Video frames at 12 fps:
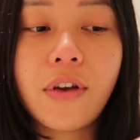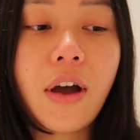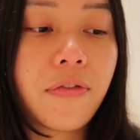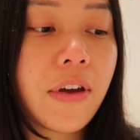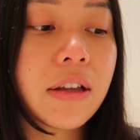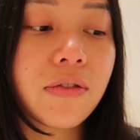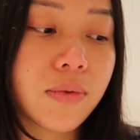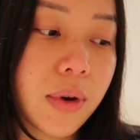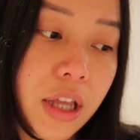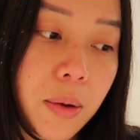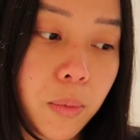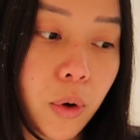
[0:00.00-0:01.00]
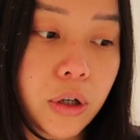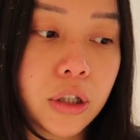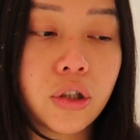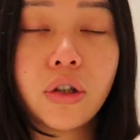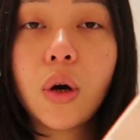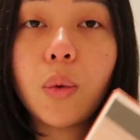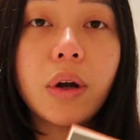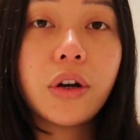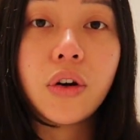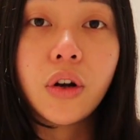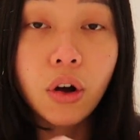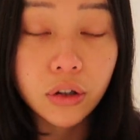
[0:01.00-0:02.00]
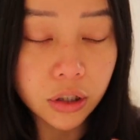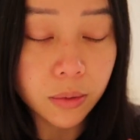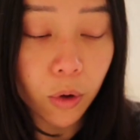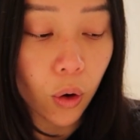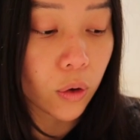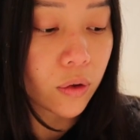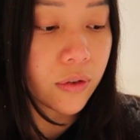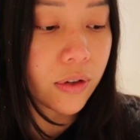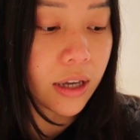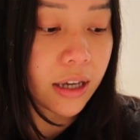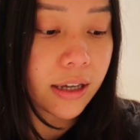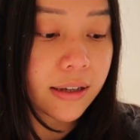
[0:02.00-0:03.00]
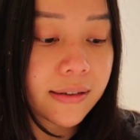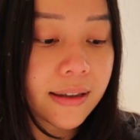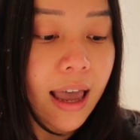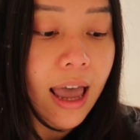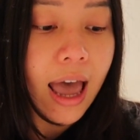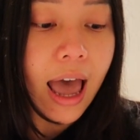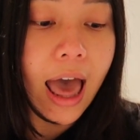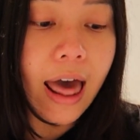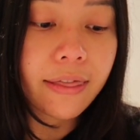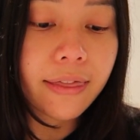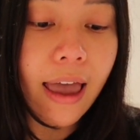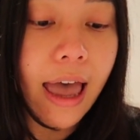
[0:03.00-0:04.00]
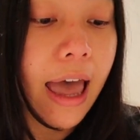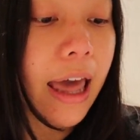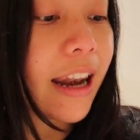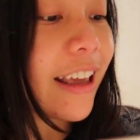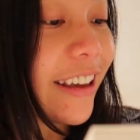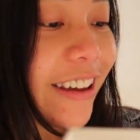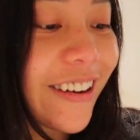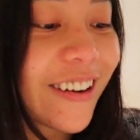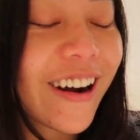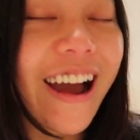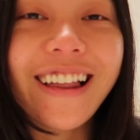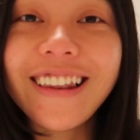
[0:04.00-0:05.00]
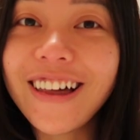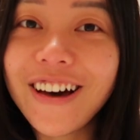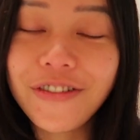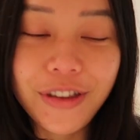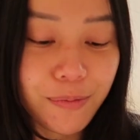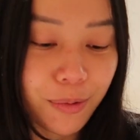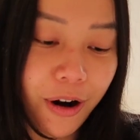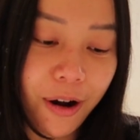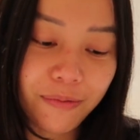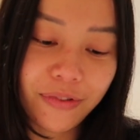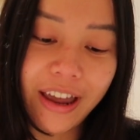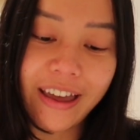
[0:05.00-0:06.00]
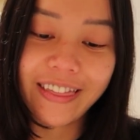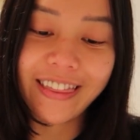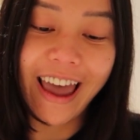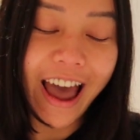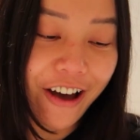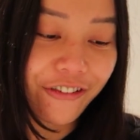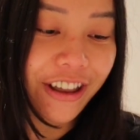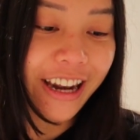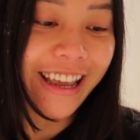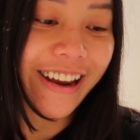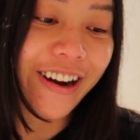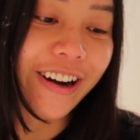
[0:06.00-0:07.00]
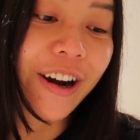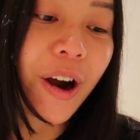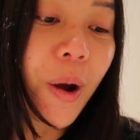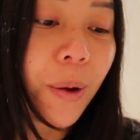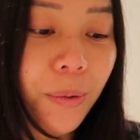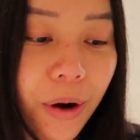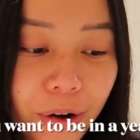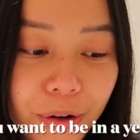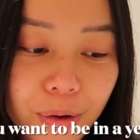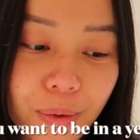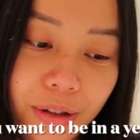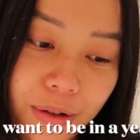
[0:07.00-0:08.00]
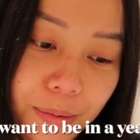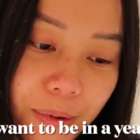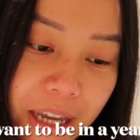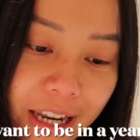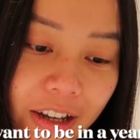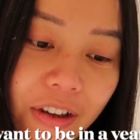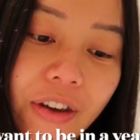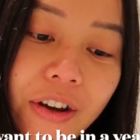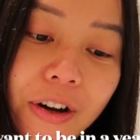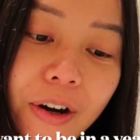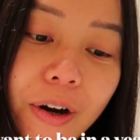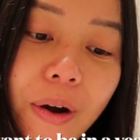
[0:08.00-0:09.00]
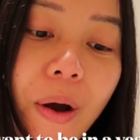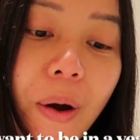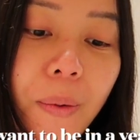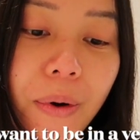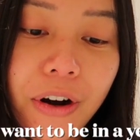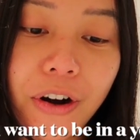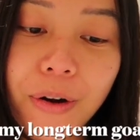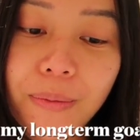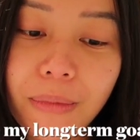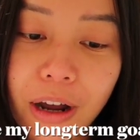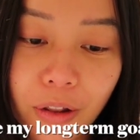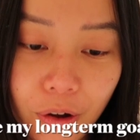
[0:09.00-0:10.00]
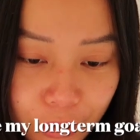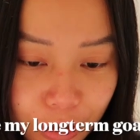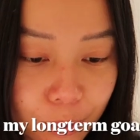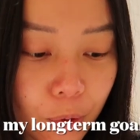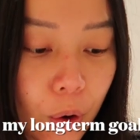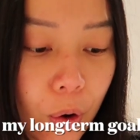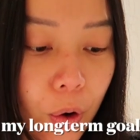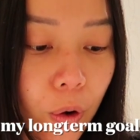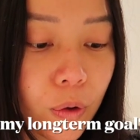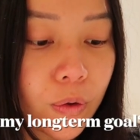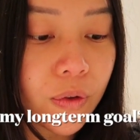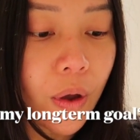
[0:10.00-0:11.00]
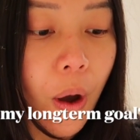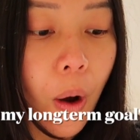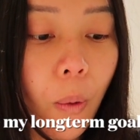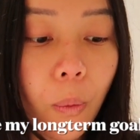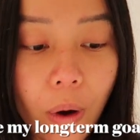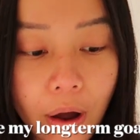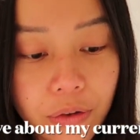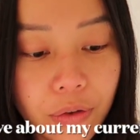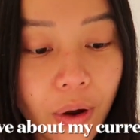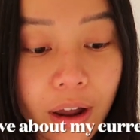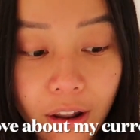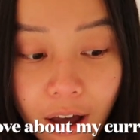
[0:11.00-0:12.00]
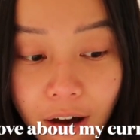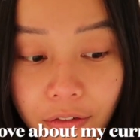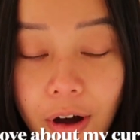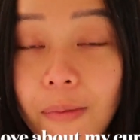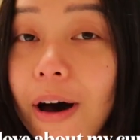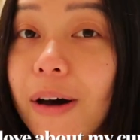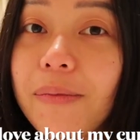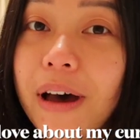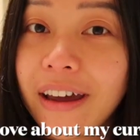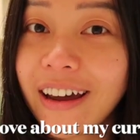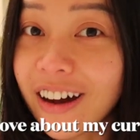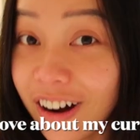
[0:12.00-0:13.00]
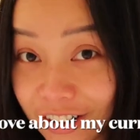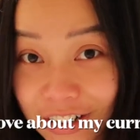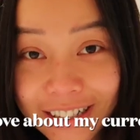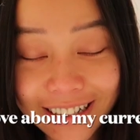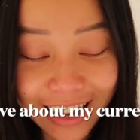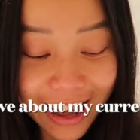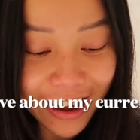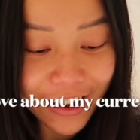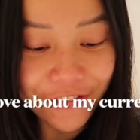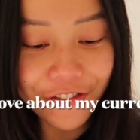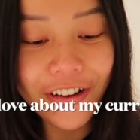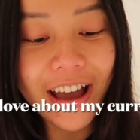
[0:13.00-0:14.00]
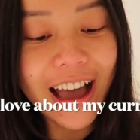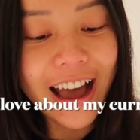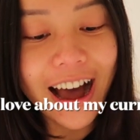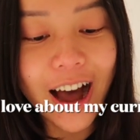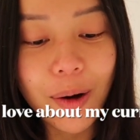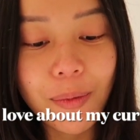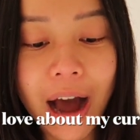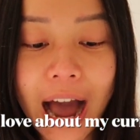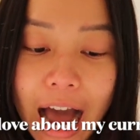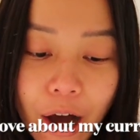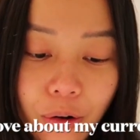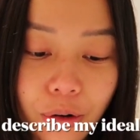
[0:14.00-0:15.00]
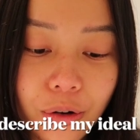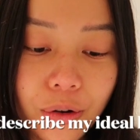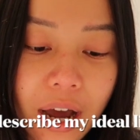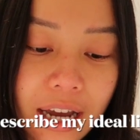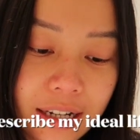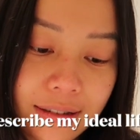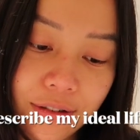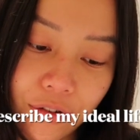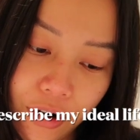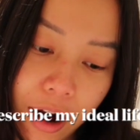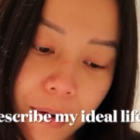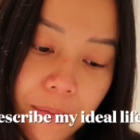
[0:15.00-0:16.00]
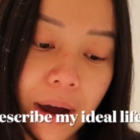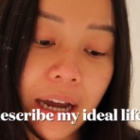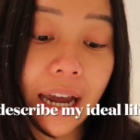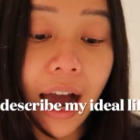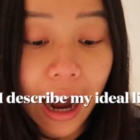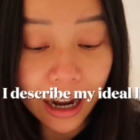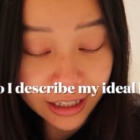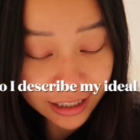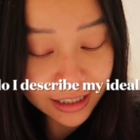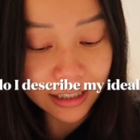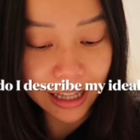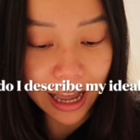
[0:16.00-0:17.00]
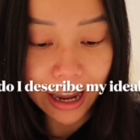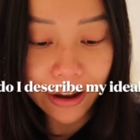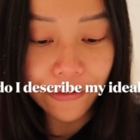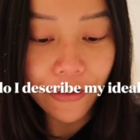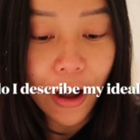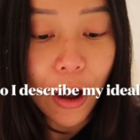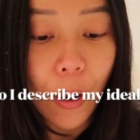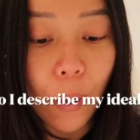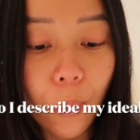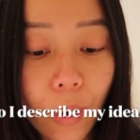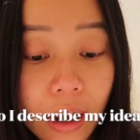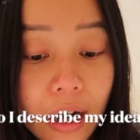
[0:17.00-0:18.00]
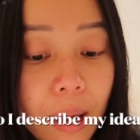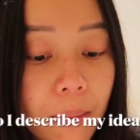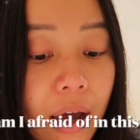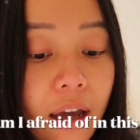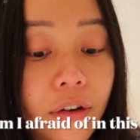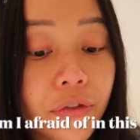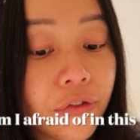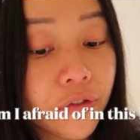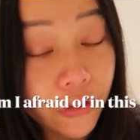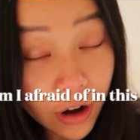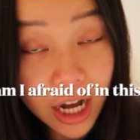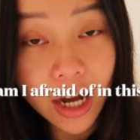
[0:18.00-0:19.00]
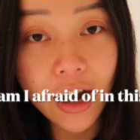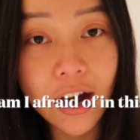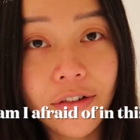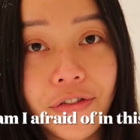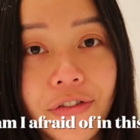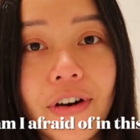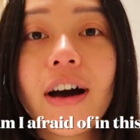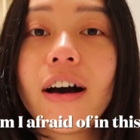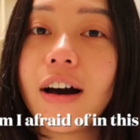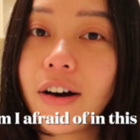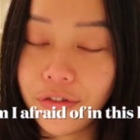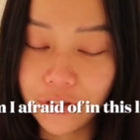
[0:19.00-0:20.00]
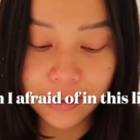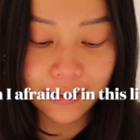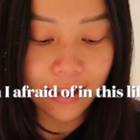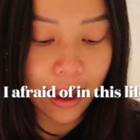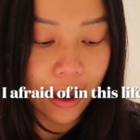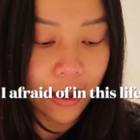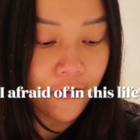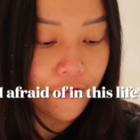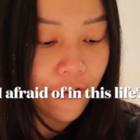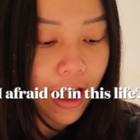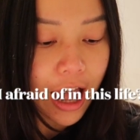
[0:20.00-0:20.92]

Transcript: So I think it's really important to know what your long-term goals is. And then here I love the prompt that they have in here. Where do you want to be in a year? What are my long-term goals? What do I love about my current life? How do I describe my ideal life? What am I afraid of this life?